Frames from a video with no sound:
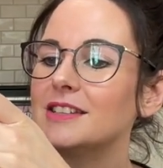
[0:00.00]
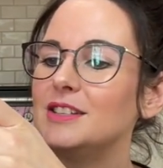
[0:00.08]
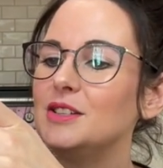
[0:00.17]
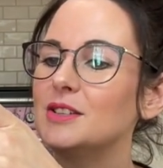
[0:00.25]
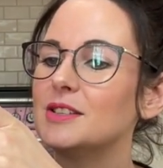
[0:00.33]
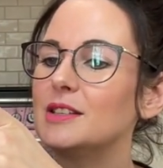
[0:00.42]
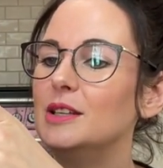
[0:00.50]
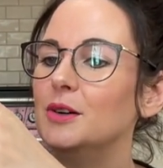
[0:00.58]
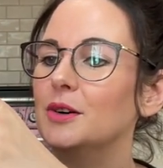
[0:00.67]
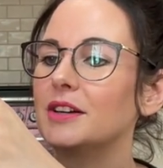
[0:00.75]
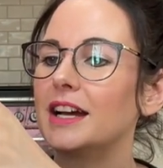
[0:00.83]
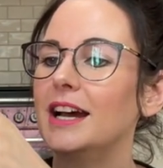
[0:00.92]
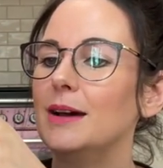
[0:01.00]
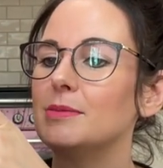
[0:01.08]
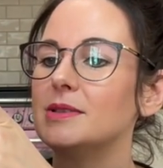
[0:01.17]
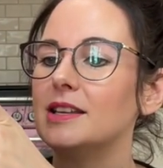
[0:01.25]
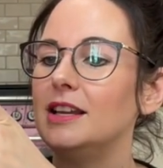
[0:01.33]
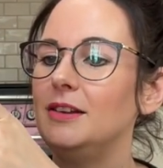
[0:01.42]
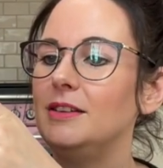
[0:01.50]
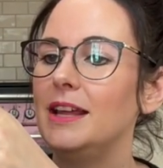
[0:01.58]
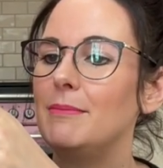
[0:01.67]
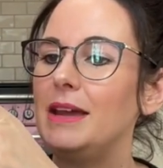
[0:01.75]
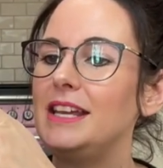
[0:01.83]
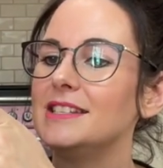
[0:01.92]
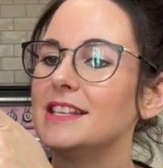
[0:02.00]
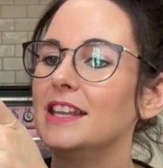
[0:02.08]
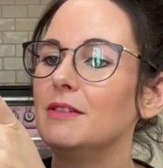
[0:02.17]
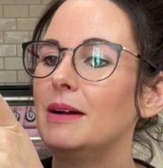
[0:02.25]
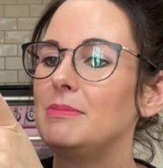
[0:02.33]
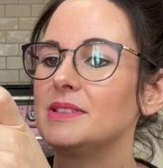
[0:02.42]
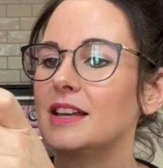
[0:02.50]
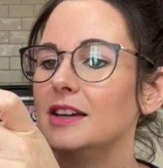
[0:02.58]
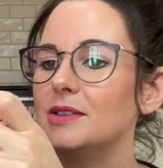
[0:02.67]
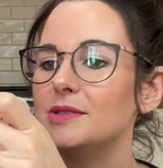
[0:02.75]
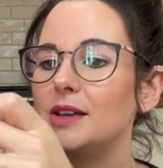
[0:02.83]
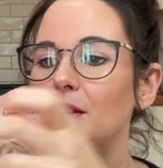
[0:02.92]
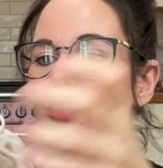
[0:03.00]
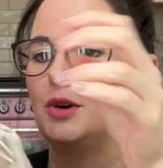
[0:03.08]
They just look absolutely amazing. The website's so